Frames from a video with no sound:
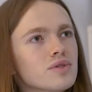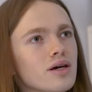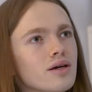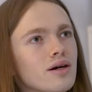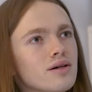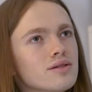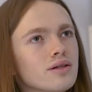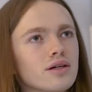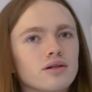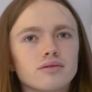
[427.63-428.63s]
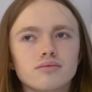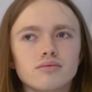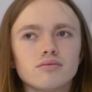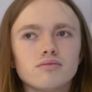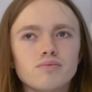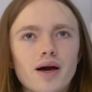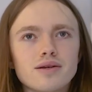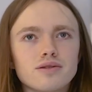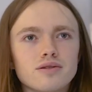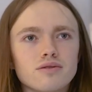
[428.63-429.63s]
I guess, like
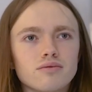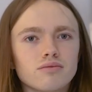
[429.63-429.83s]
past,